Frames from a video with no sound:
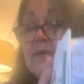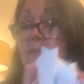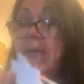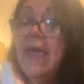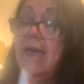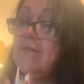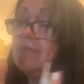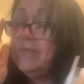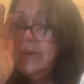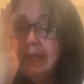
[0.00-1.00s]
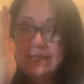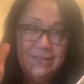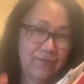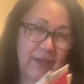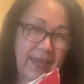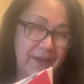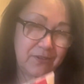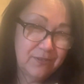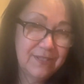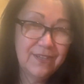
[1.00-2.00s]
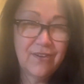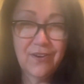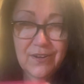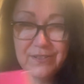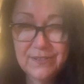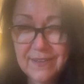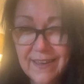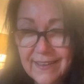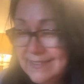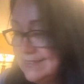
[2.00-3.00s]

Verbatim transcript: we have a weakness for candles and cards, you guys.